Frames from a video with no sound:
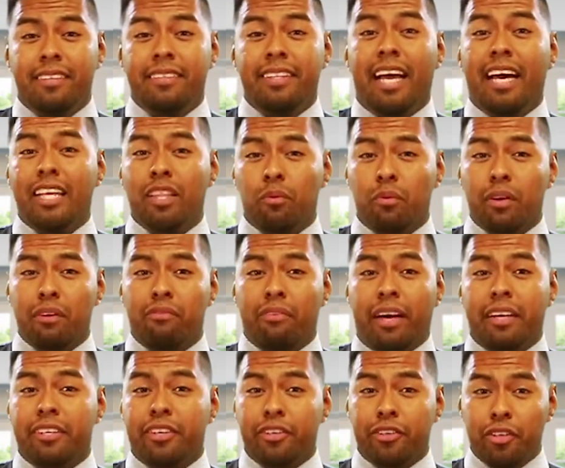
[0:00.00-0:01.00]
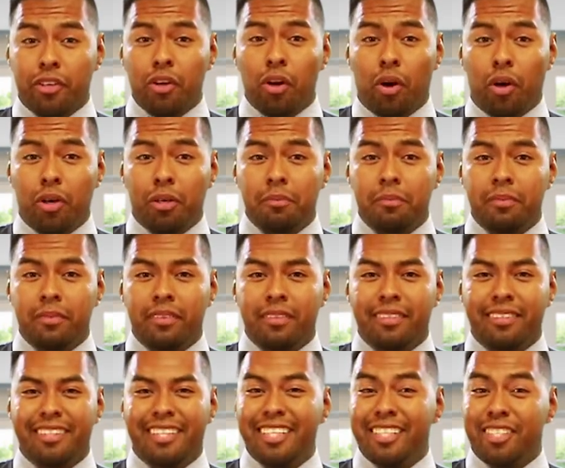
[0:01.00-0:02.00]
Now that we found your new home,
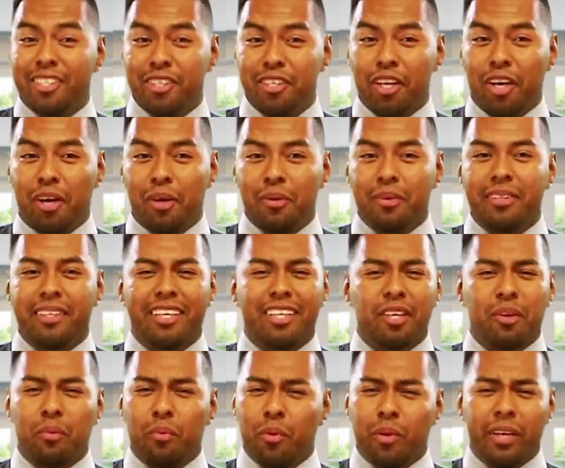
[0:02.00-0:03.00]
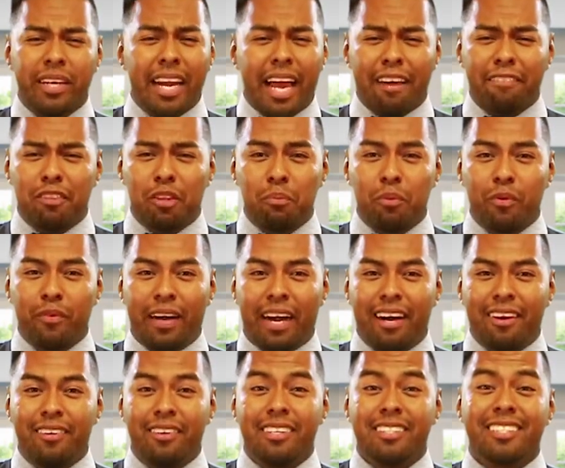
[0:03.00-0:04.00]
did you know that you wouldn't have to move
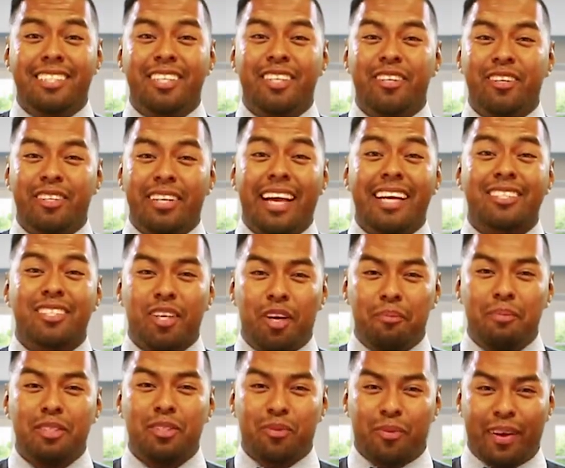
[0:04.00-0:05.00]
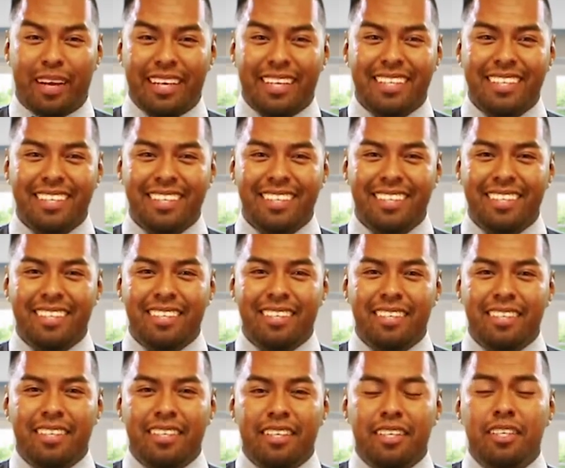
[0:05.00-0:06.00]
out until your next home is ready?
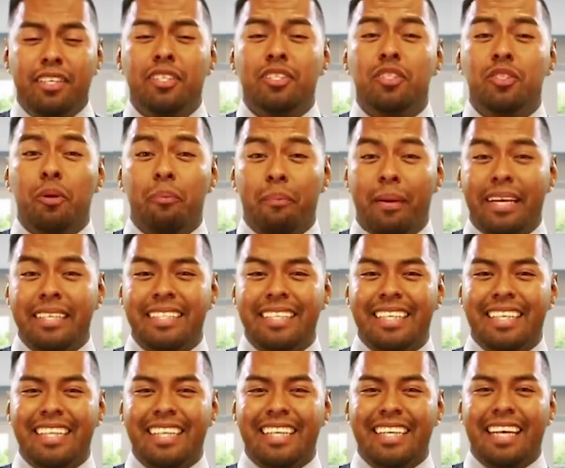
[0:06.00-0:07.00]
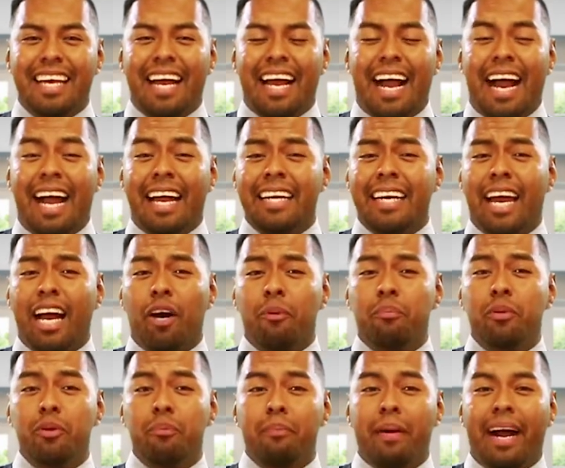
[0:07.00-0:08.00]
So basically, I'd
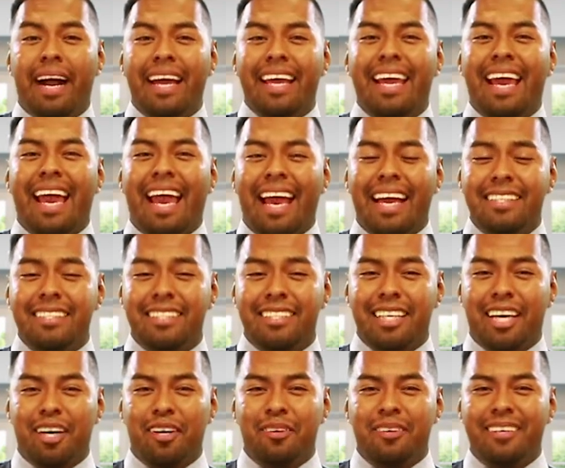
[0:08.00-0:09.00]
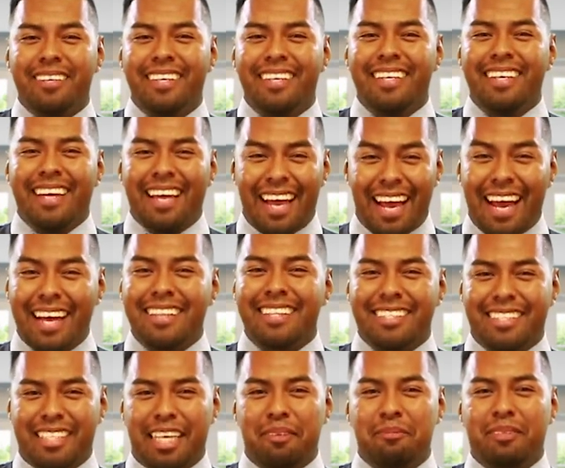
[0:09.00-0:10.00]
help you buy and sell at
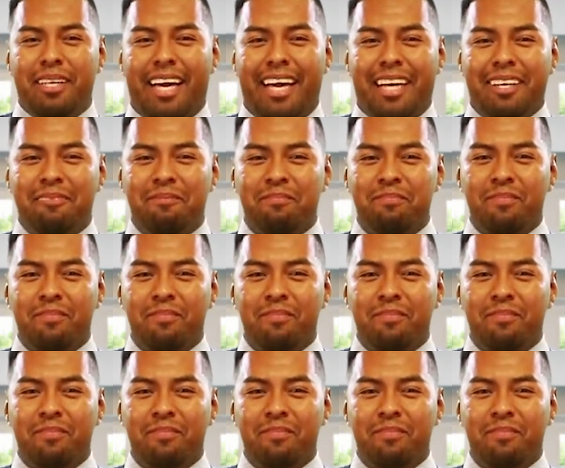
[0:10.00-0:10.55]
the same time.